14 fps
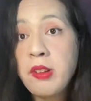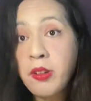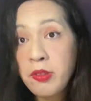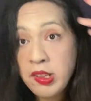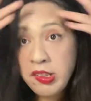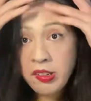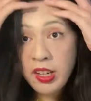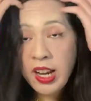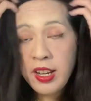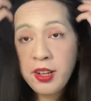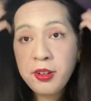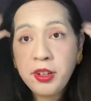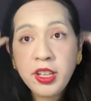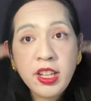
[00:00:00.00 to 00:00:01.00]
it was
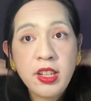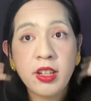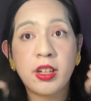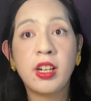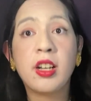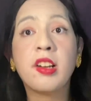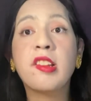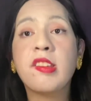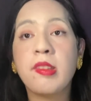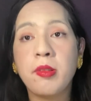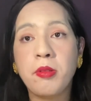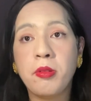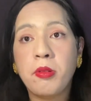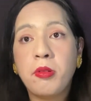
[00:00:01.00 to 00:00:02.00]
getting really dark,
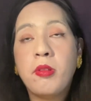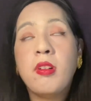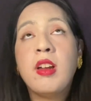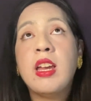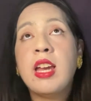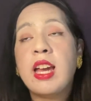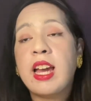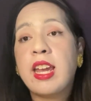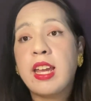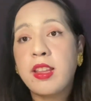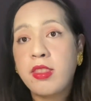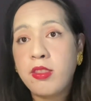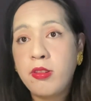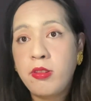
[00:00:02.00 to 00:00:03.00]
so I
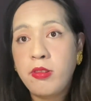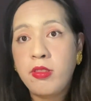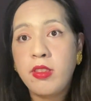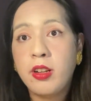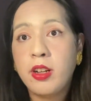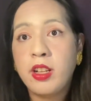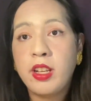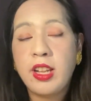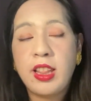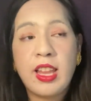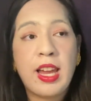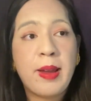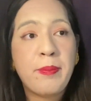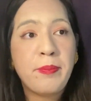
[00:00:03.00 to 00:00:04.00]
had to turn on the
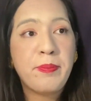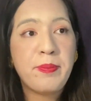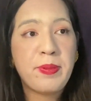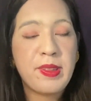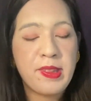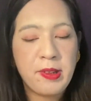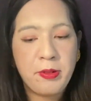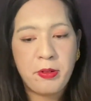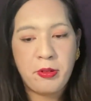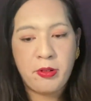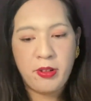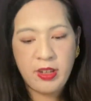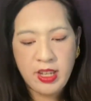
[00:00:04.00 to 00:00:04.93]
lamp. So